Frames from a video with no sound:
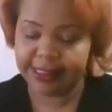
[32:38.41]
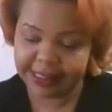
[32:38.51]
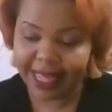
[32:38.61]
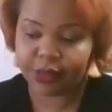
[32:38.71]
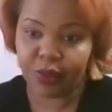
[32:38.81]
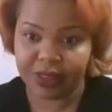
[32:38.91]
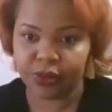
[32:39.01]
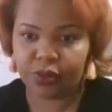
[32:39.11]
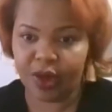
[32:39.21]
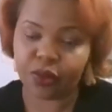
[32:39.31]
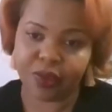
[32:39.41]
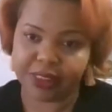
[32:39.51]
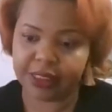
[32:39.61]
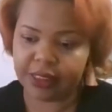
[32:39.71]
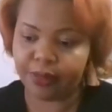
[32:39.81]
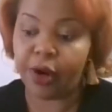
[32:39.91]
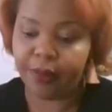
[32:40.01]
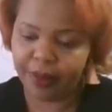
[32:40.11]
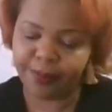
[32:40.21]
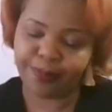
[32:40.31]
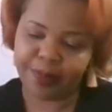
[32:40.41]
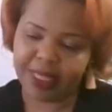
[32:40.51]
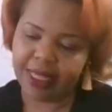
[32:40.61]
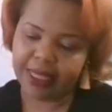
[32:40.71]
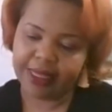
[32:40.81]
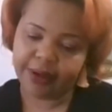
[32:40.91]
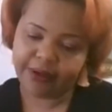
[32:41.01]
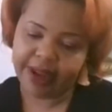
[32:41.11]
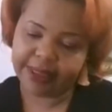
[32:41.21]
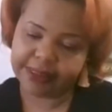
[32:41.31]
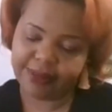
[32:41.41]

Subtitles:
that was what was the problem, right?